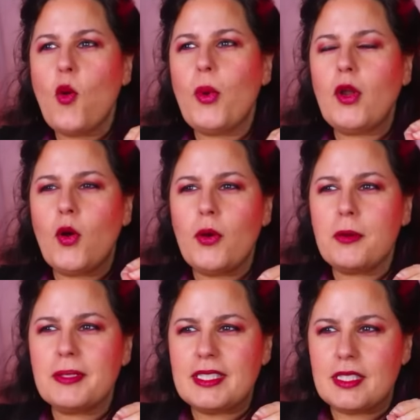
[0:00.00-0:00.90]
What
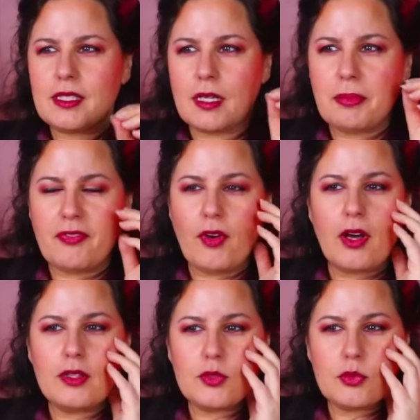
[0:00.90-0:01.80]
horrible is this gonna
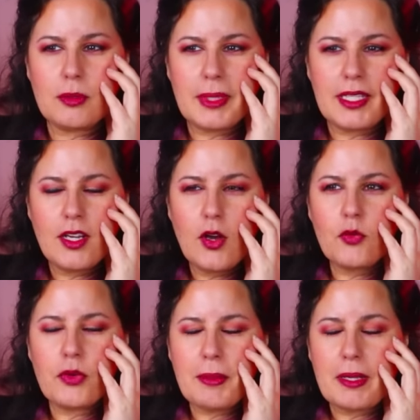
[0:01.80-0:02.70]
befall this woman
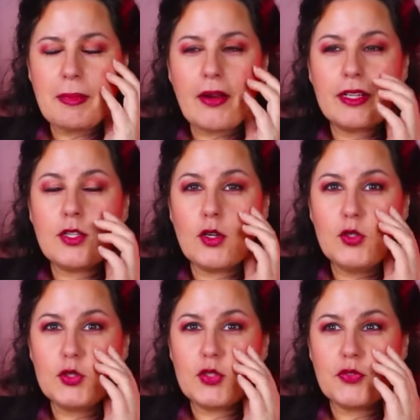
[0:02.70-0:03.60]
for being married to
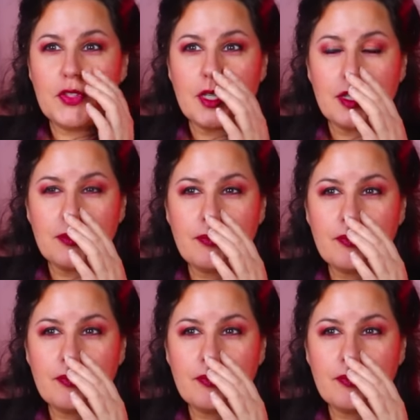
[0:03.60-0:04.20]
Lucifer?